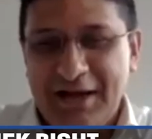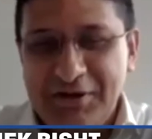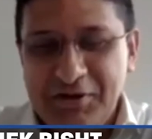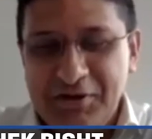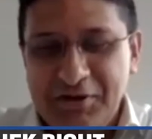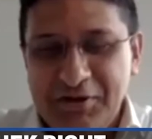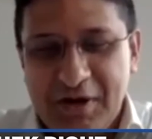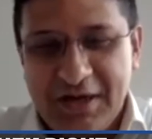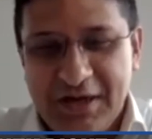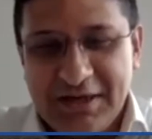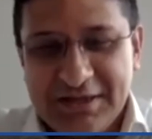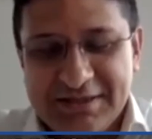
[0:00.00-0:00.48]

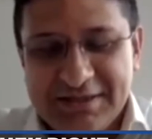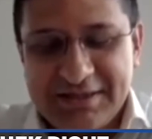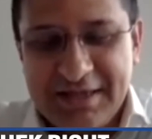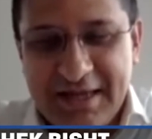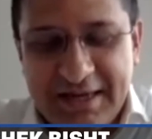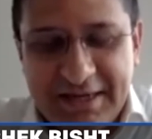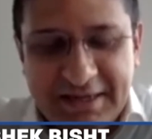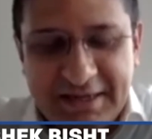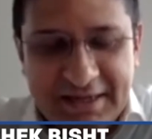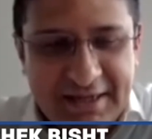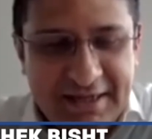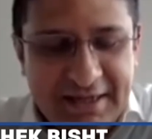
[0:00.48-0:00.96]
you asked
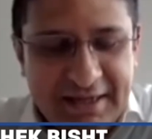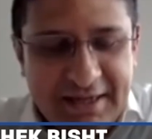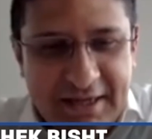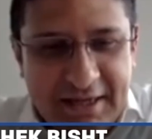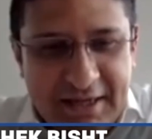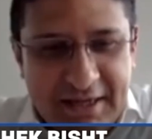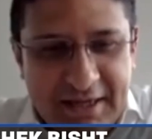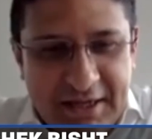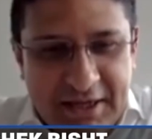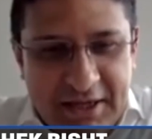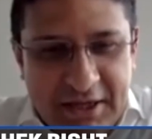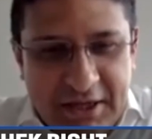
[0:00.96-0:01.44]
that.
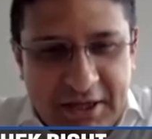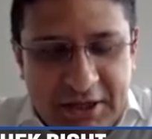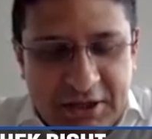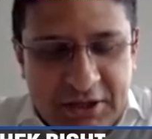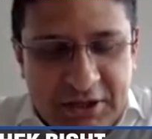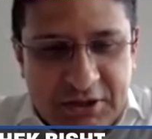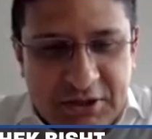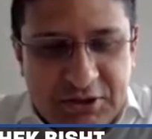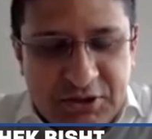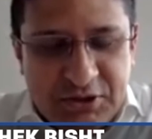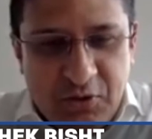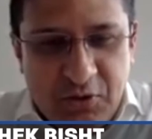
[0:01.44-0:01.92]

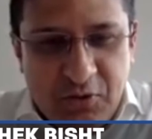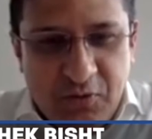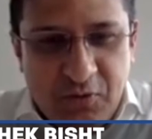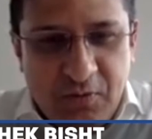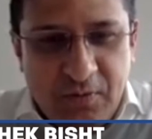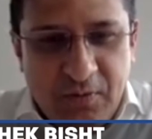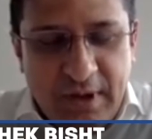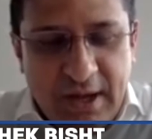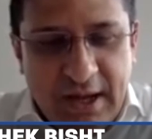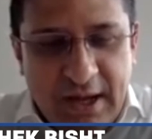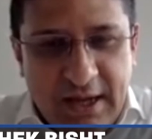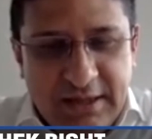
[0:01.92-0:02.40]

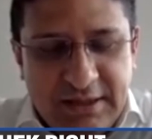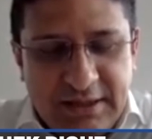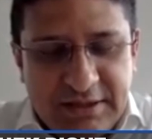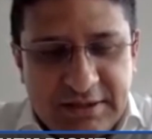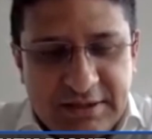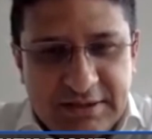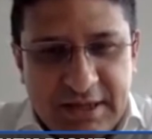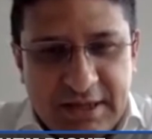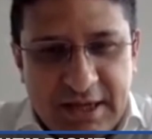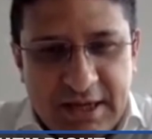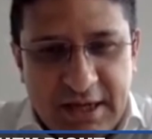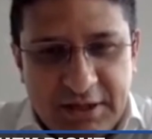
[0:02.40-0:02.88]
So
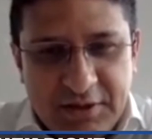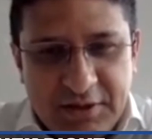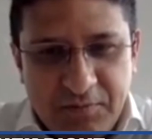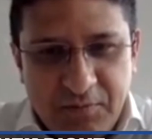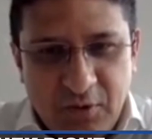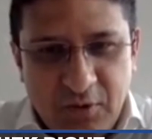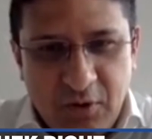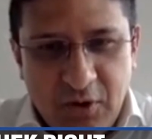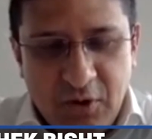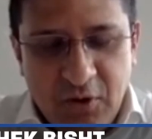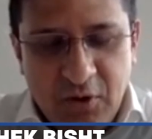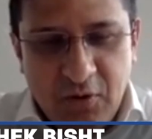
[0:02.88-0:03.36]
at
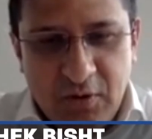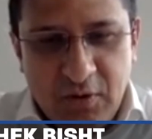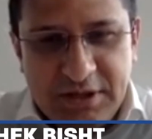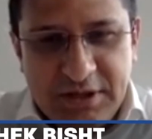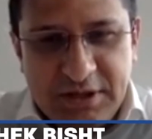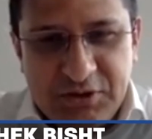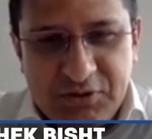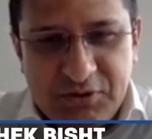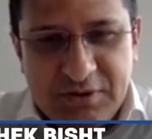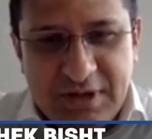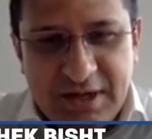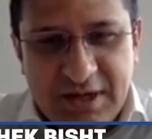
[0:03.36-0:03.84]
Apollo
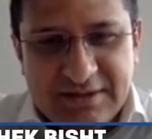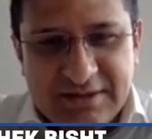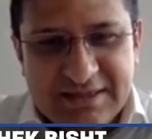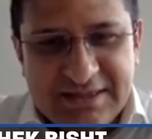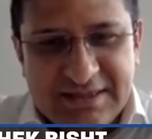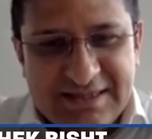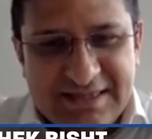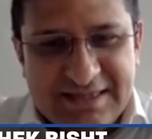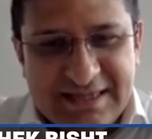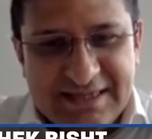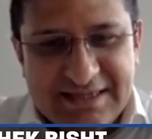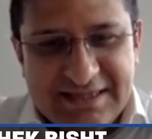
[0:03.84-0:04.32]
in
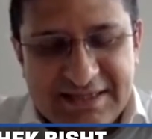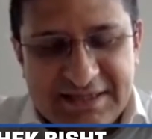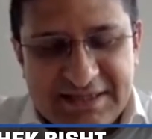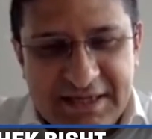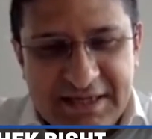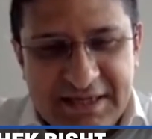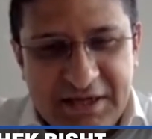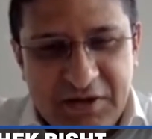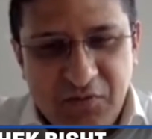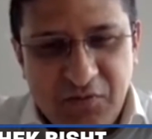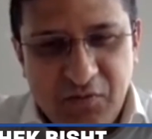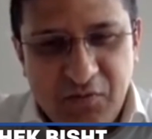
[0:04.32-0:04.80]

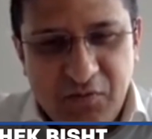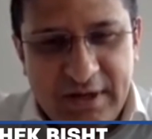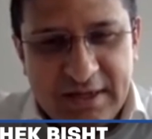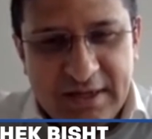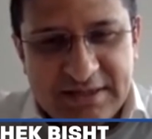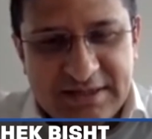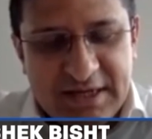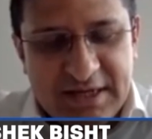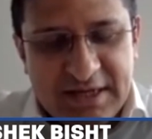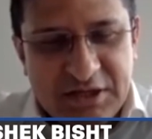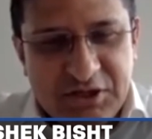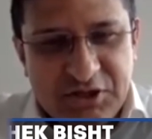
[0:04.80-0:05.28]
2016, we
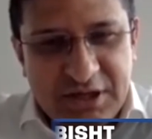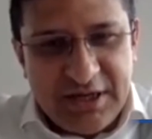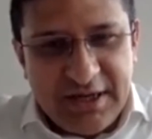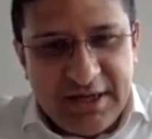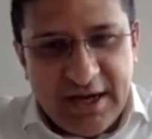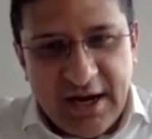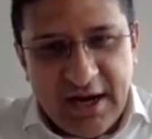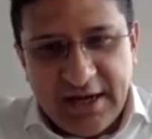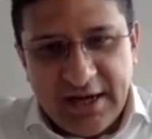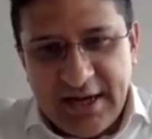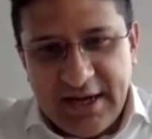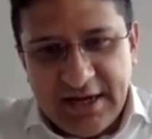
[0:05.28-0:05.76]

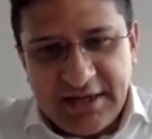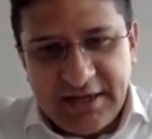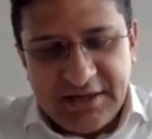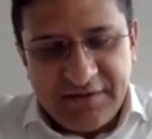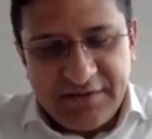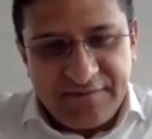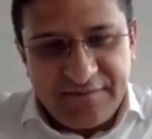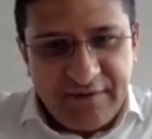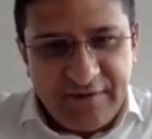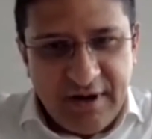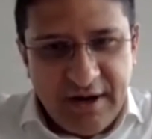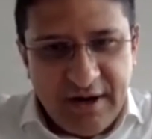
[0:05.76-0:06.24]
essentially
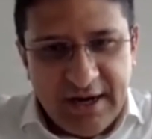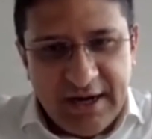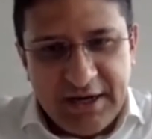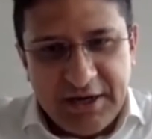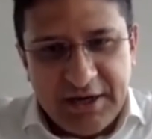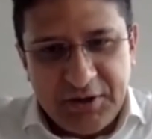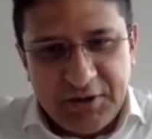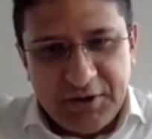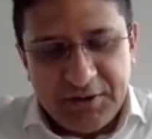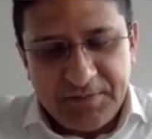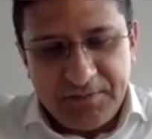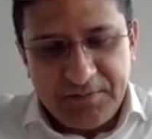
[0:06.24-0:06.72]

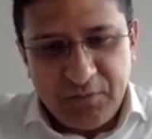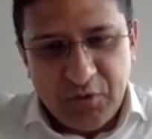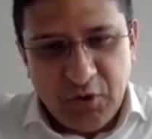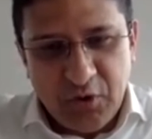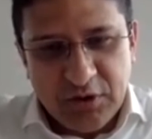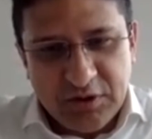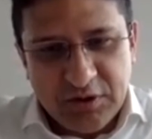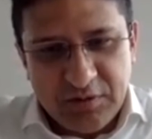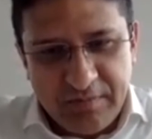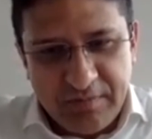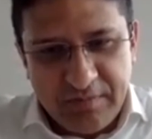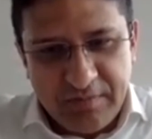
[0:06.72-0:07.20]
identified
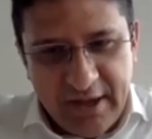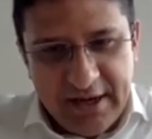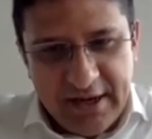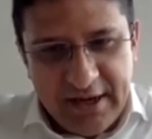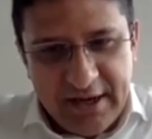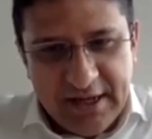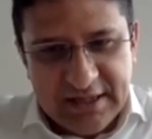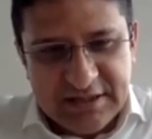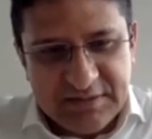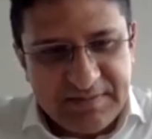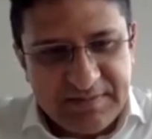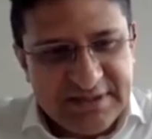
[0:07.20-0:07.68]
North
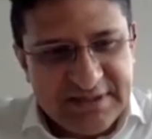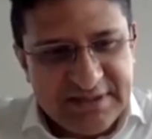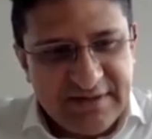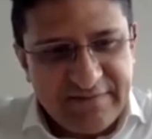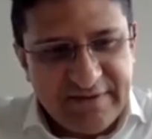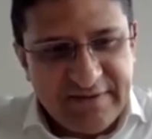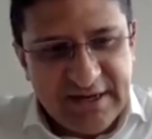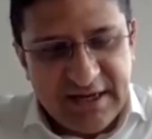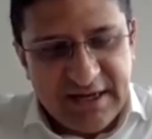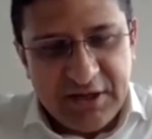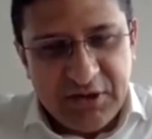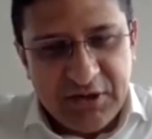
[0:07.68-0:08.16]
America,
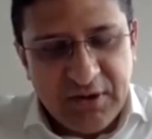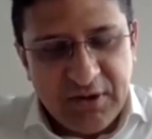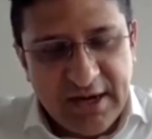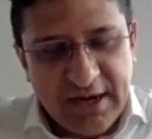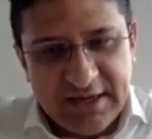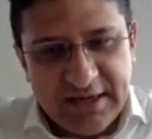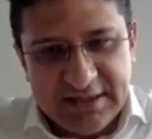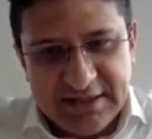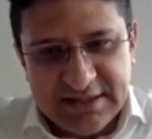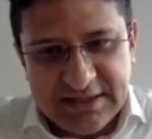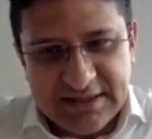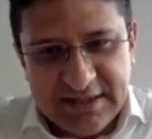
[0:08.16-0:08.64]
specifically
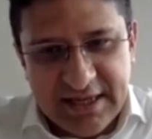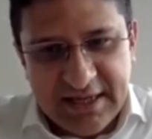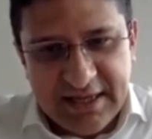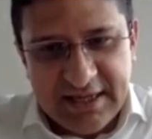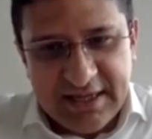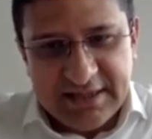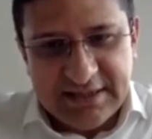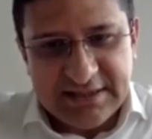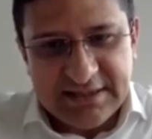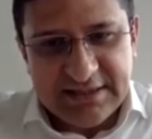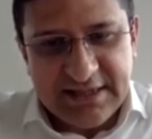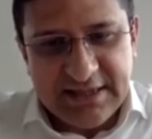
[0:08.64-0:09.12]
United
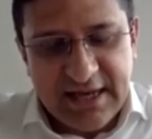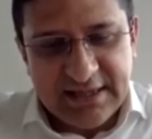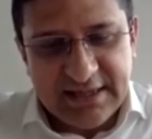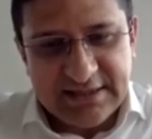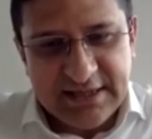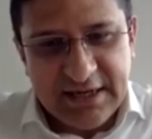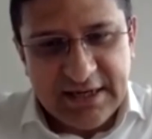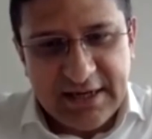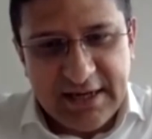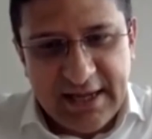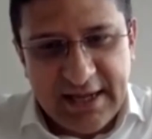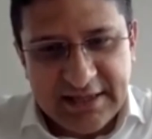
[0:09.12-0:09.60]
States, as
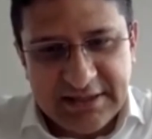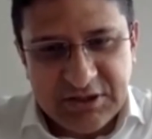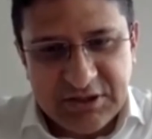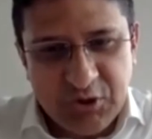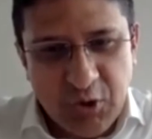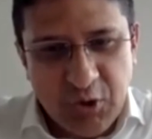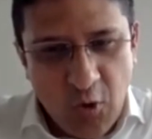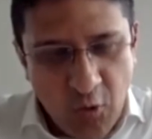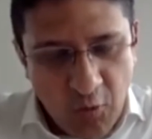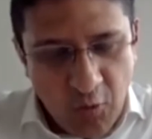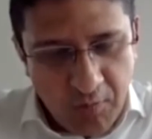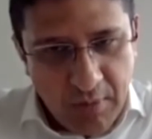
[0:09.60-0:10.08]
our next
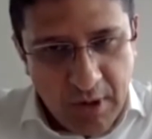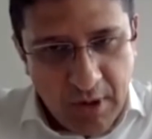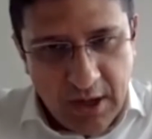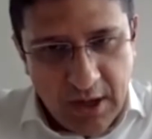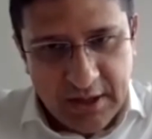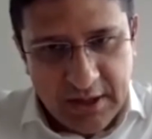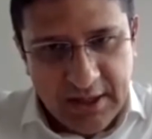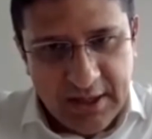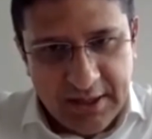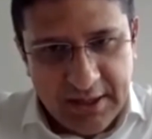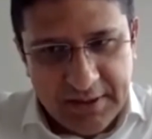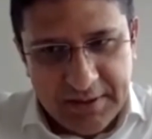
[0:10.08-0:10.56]
home
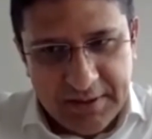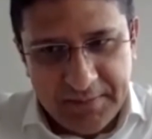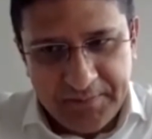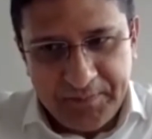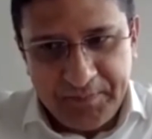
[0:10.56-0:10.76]
market.